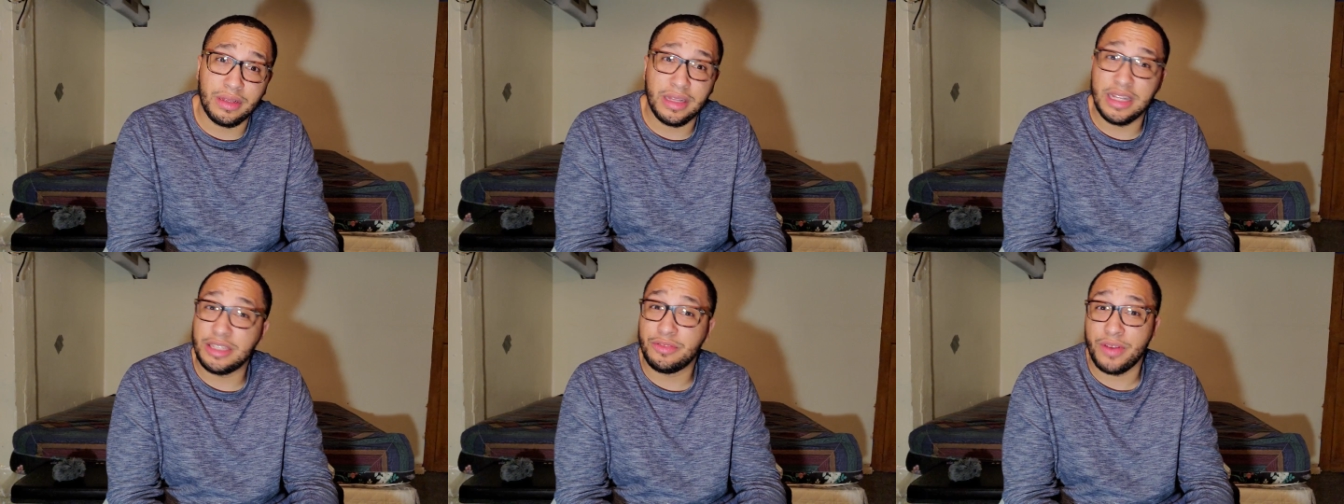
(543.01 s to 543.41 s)

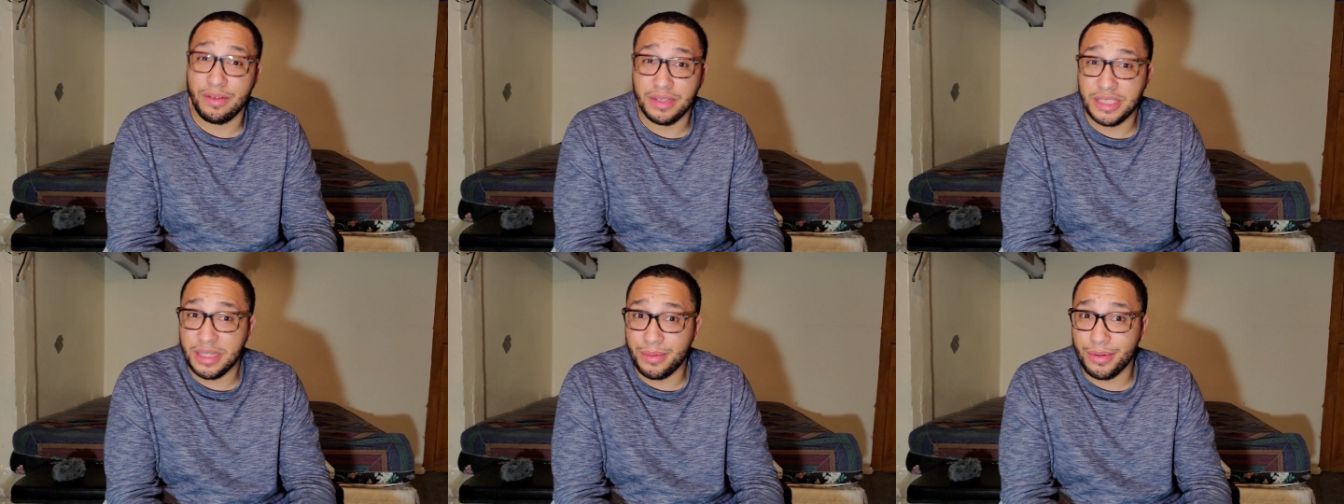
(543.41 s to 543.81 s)
It's
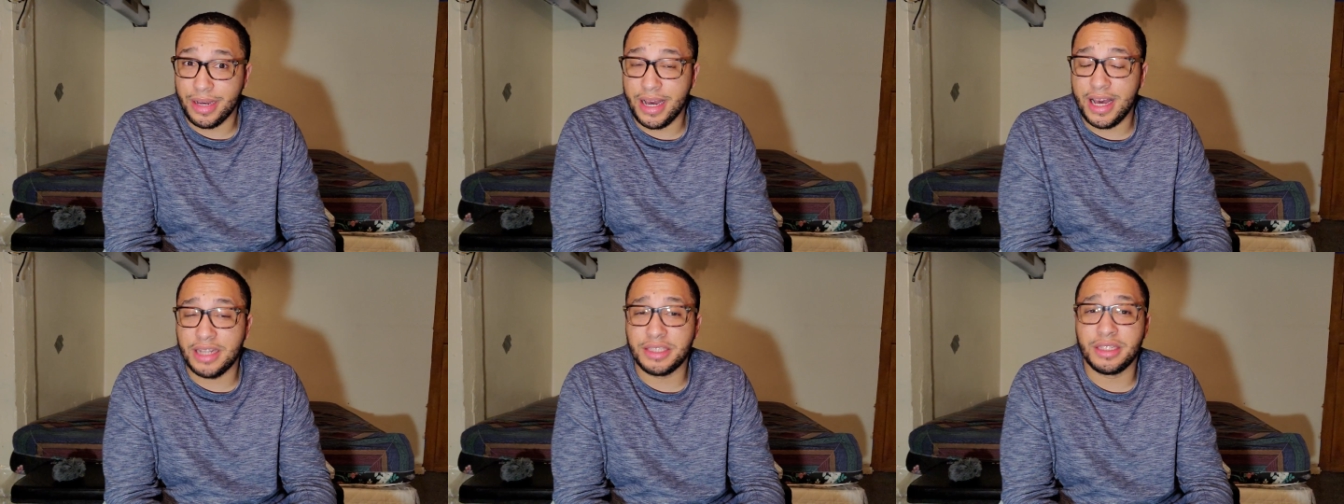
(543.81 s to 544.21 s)
very simple,
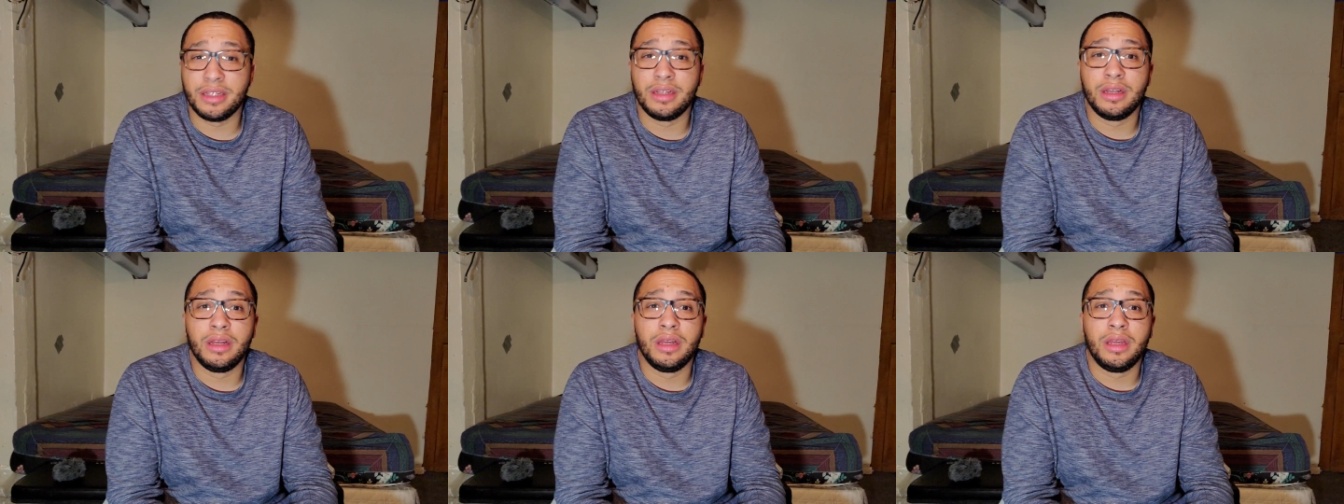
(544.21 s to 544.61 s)
guys.
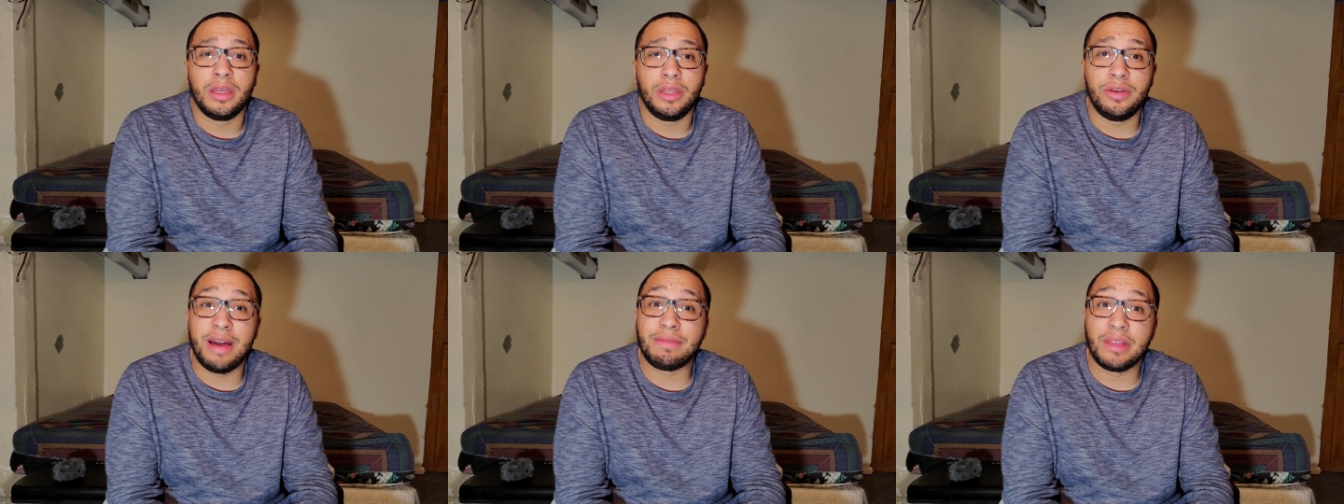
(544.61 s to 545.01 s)

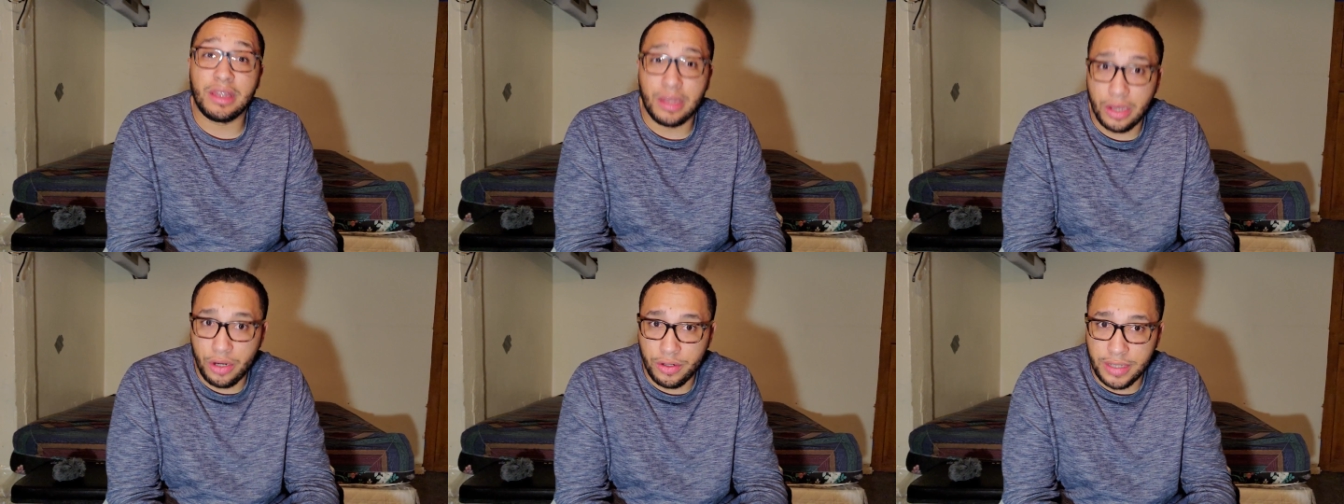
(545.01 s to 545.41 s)
You have to
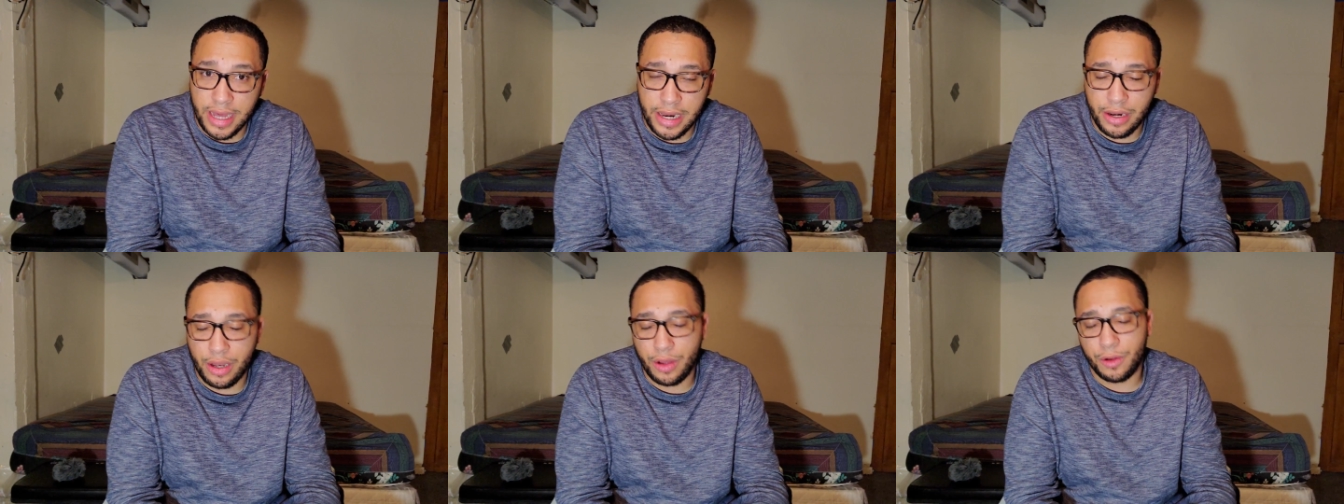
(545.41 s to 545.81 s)
learn
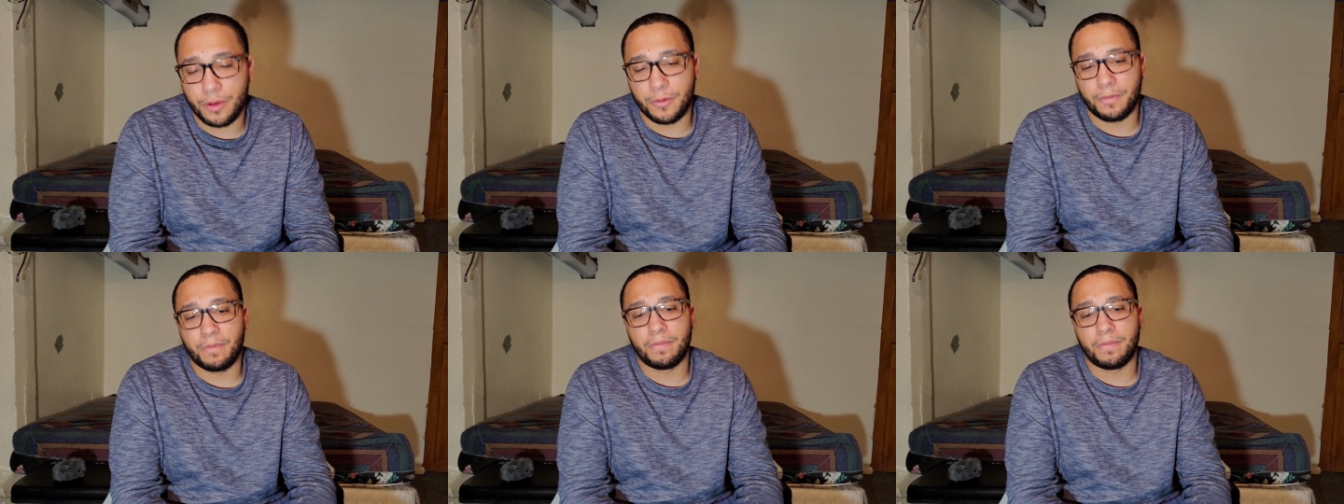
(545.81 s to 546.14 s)
how to learn.